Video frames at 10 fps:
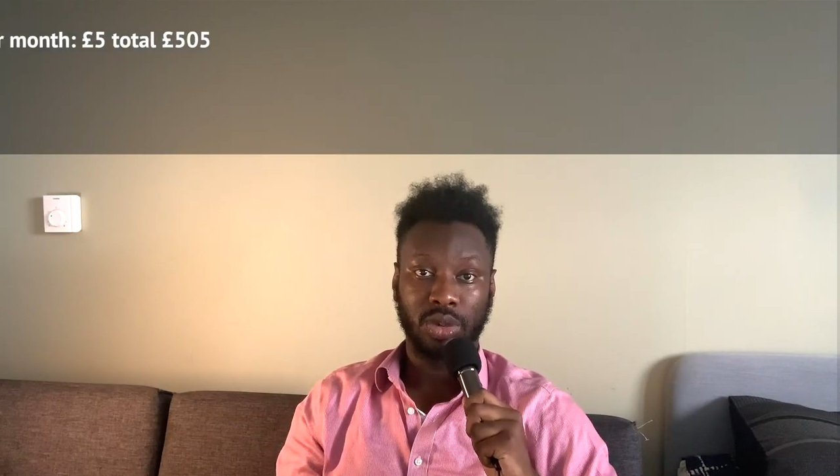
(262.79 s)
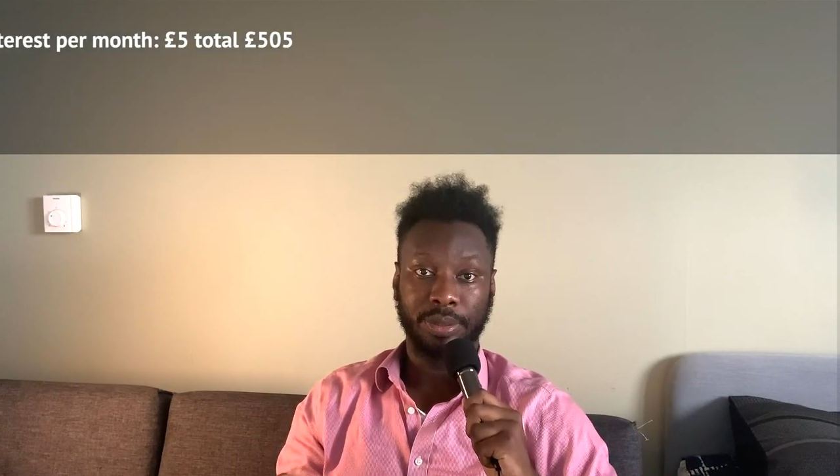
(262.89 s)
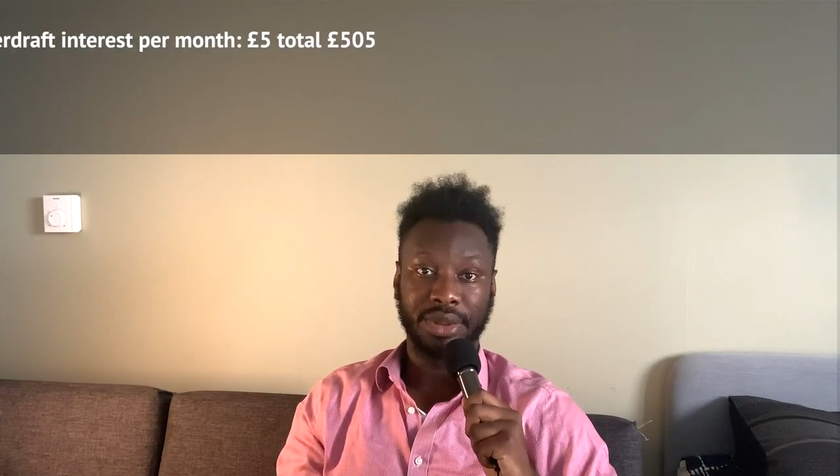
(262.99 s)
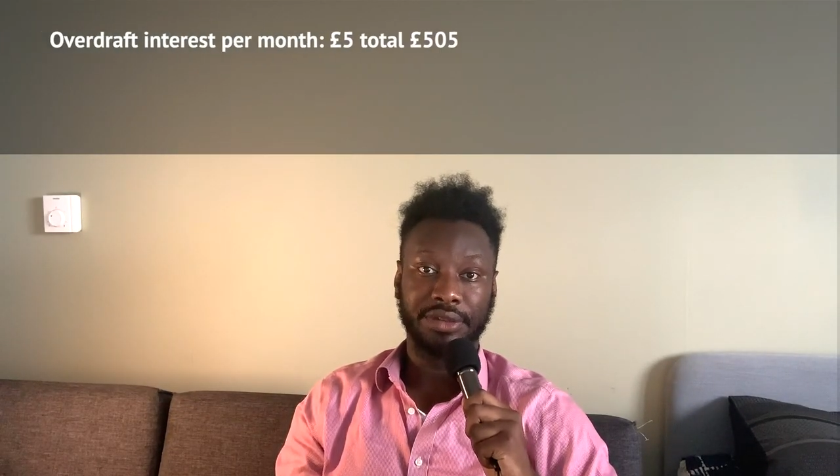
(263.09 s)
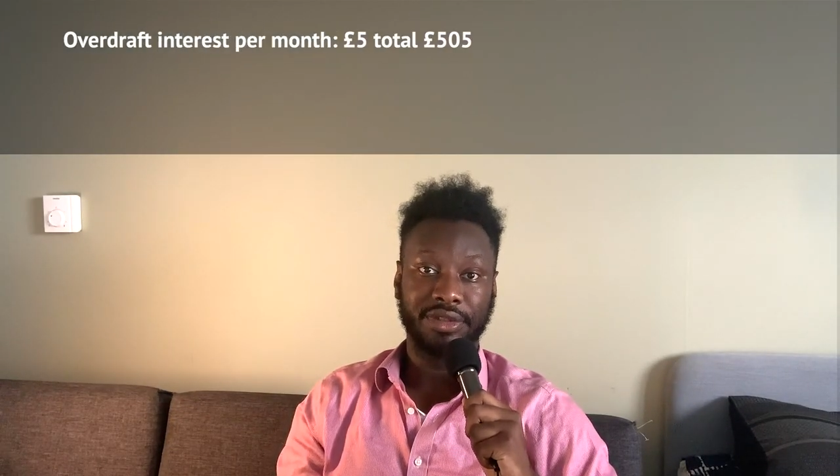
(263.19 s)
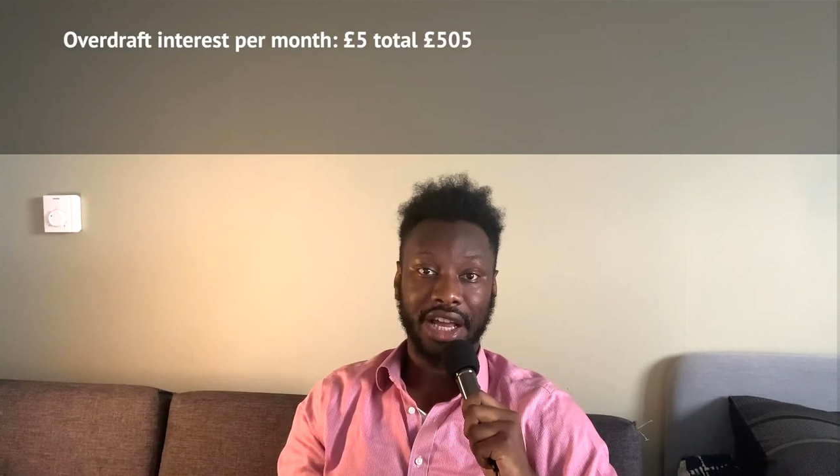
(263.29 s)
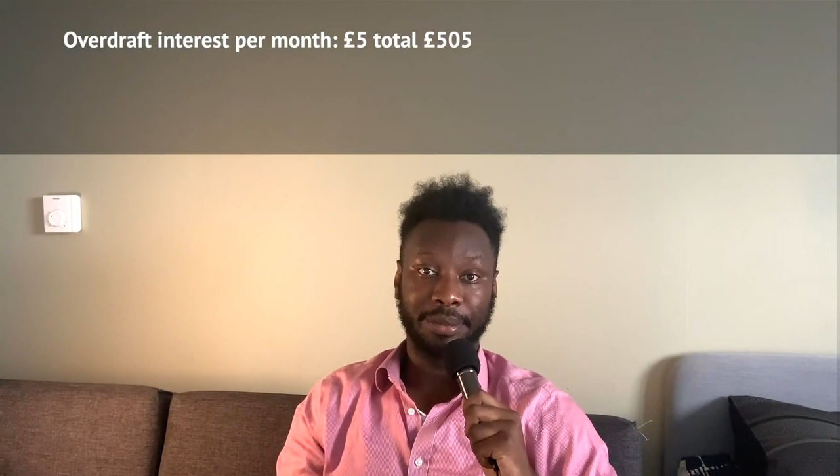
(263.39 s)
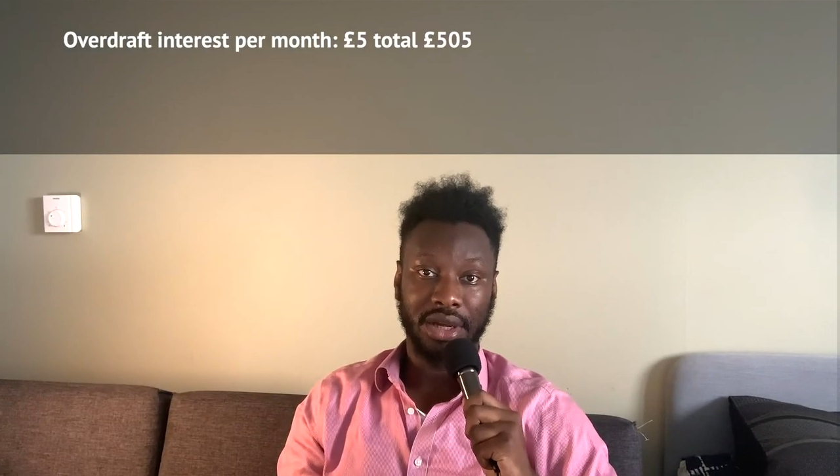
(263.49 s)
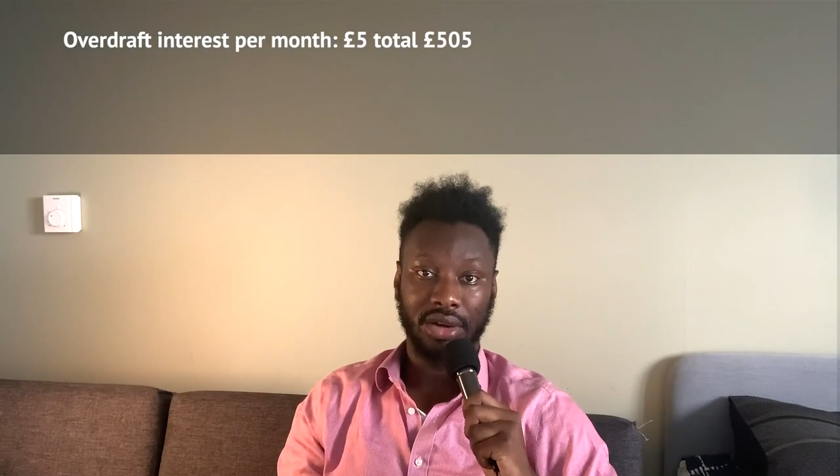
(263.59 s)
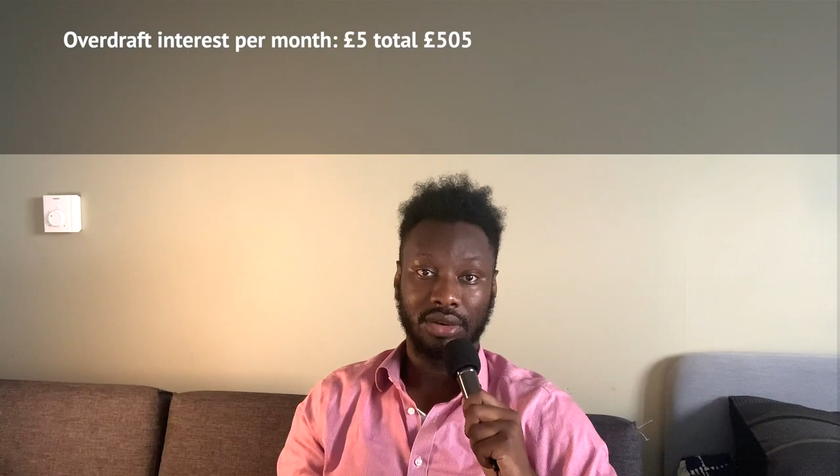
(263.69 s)
would be
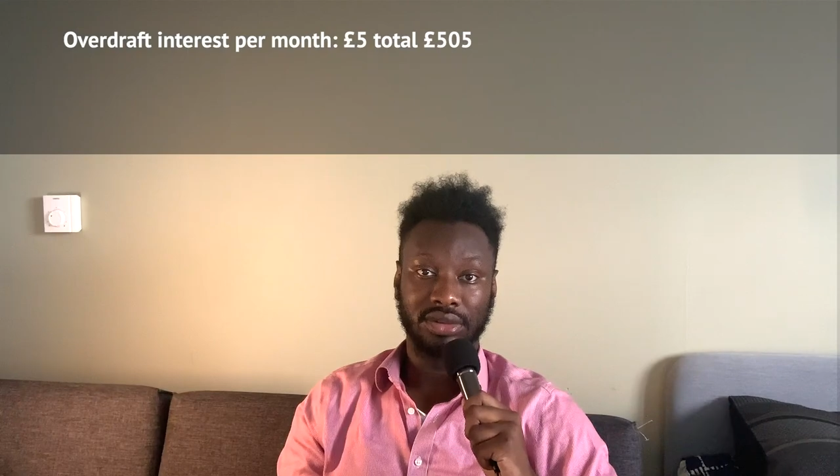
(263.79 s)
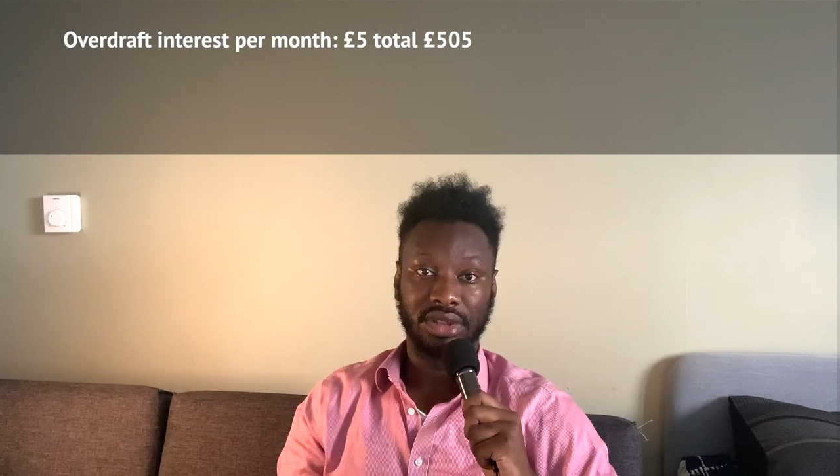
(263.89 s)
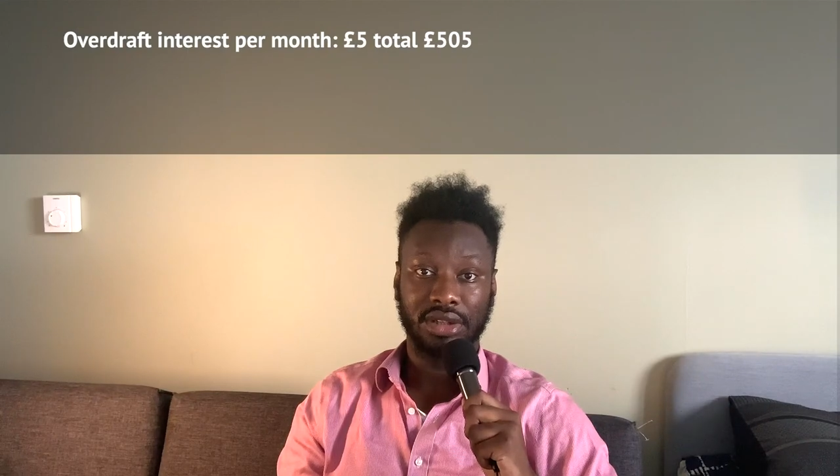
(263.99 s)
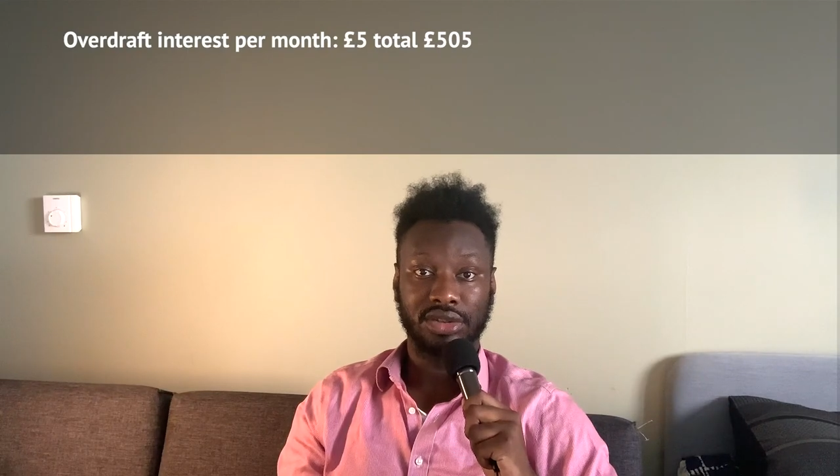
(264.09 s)
£5 and a